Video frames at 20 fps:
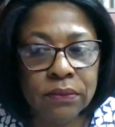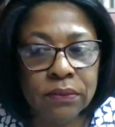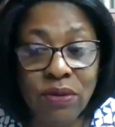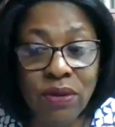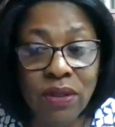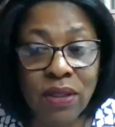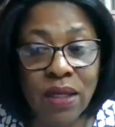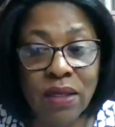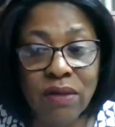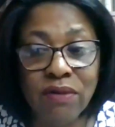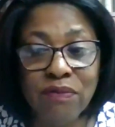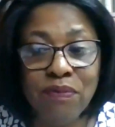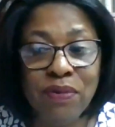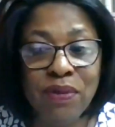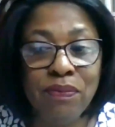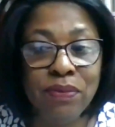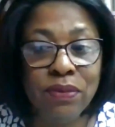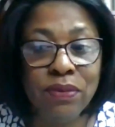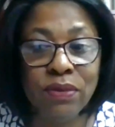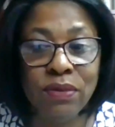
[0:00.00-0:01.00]
know a lot of
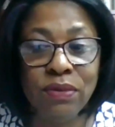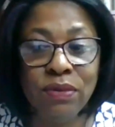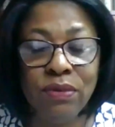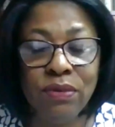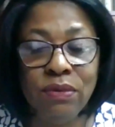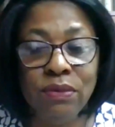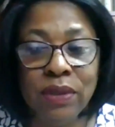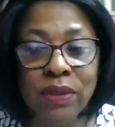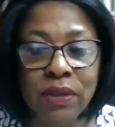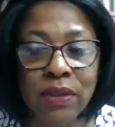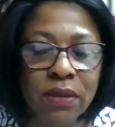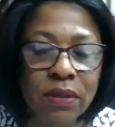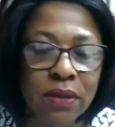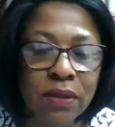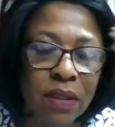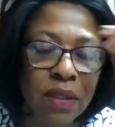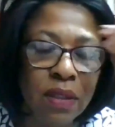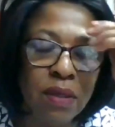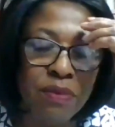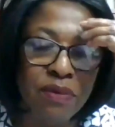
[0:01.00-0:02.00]
people who will
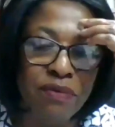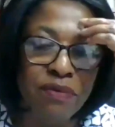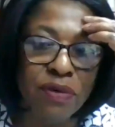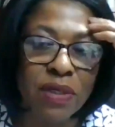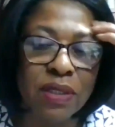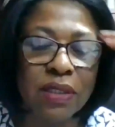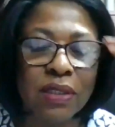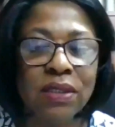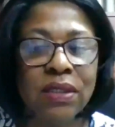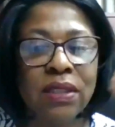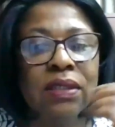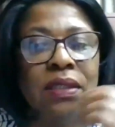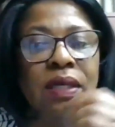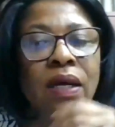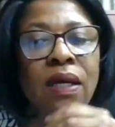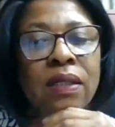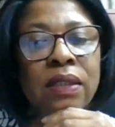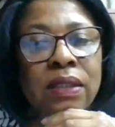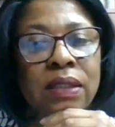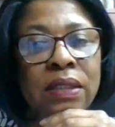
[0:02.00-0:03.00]
prefer to sit
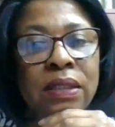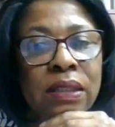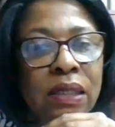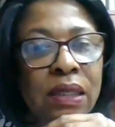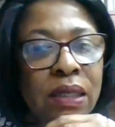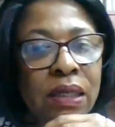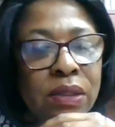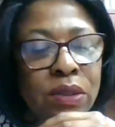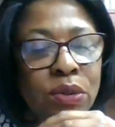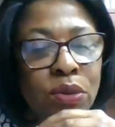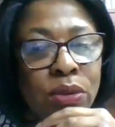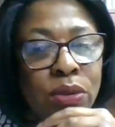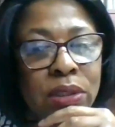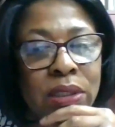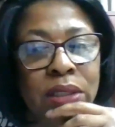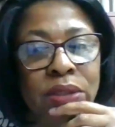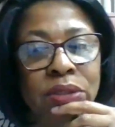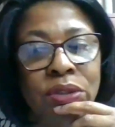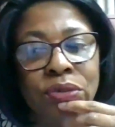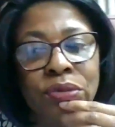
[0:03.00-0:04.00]
under a
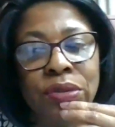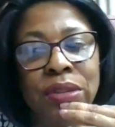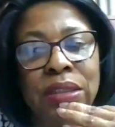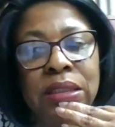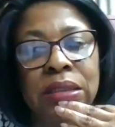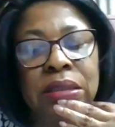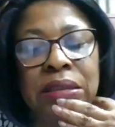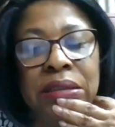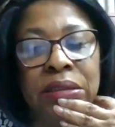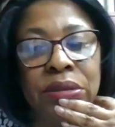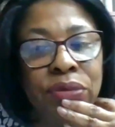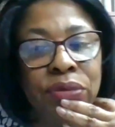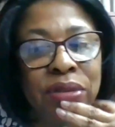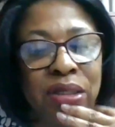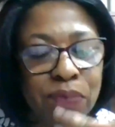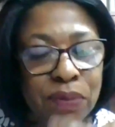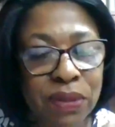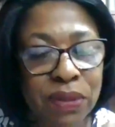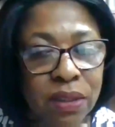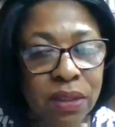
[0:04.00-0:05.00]
coconut tree and
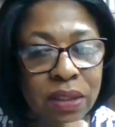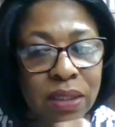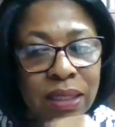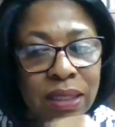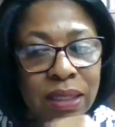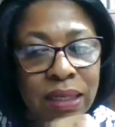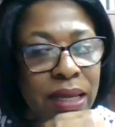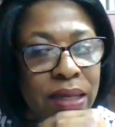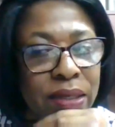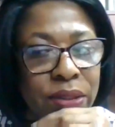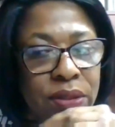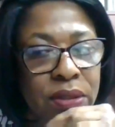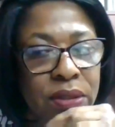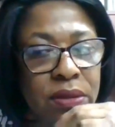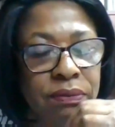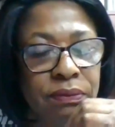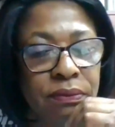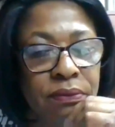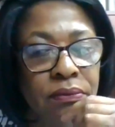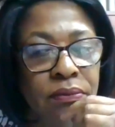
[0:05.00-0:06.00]
drink pina
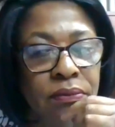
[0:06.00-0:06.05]
coladas.